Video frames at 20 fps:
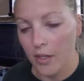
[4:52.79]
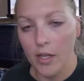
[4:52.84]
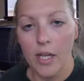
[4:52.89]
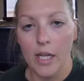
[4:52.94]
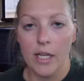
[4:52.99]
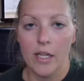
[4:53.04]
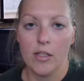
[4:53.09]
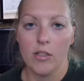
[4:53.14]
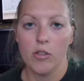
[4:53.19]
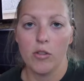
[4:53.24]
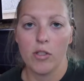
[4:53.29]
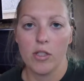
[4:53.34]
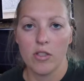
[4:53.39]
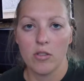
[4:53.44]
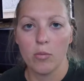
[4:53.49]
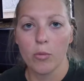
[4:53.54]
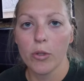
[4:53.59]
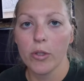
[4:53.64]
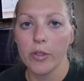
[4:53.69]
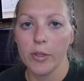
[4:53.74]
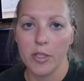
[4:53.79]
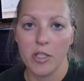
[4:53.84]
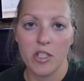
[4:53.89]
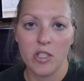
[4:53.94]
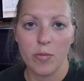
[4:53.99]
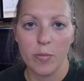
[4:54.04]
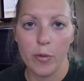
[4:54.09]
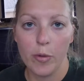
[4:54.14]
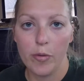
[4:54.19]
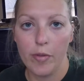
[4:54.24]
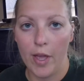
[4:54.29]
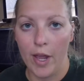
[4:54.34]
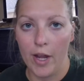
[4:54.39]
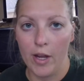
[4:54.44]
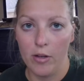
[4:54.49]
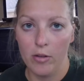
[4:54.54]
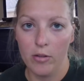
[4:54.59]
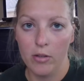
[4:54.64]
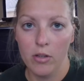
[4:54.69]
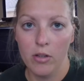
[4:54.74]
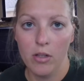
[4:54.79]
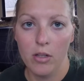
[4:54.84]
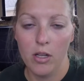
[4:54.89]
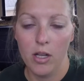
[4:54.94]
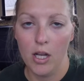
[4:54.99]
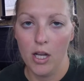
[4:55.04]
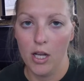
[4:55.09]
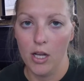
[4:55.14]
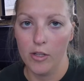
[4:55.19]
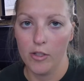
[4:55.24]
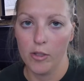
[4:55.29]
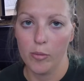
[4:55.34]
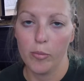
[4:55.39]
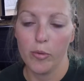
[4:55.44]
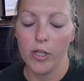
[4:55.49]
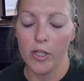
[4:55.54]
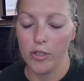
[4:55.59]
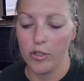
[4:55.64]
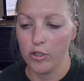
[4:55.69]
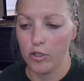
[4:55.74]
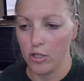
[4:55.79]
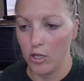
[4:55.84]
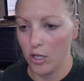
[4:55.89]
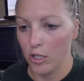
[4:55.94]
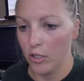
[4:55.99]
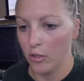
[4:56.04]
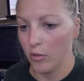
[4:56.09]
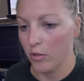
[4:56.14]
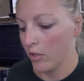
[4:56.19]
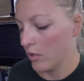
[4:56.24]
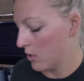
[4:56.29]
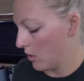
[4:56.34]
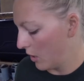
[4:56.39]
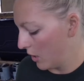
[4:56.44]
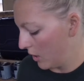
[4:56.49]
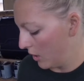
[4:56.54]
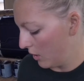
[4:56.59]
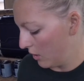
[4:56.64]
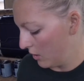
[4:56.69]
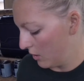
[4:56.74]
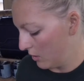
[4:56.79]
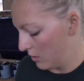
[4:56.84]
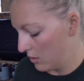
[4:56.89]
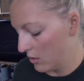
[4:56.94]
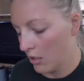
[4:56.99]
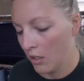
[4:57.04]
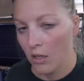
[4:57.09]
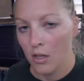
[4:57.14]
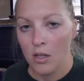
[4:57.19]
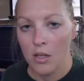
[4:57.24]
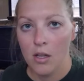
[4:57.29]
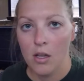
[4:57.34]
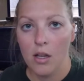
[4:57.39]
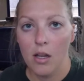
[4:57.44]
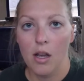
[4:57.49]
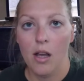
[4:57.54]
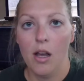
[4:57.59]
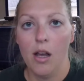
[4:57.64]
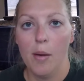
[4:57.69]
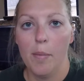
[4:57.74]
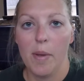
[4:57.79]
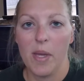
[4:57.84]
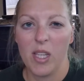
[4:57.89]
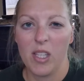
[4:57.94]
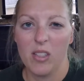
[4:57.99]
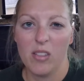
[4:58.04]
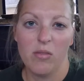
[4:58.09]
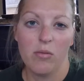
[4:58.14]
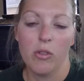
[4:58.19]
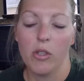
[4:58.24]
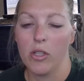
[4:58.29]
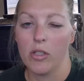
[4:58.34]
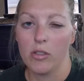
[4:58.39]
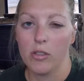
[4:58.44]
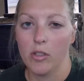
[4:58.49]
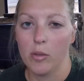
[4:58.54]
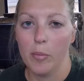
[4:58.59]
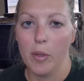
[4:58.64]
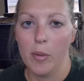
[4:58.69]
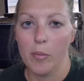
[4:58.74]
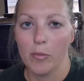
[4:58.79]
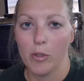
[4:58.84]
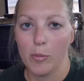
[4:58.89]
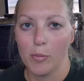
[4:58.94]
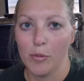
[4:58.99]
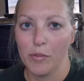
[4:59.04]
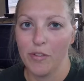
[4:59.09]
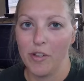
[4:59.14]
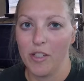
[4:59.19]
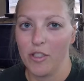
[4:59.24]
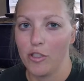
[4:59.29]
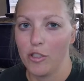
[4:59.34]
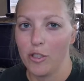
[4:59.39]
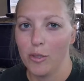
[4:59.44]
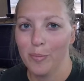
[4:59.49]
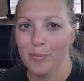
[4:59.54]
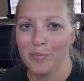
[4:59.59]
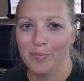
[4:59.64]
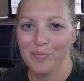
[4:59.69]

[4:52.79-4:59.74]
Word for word: you can really smooth out your brush strokes and make it look a little bit more professional.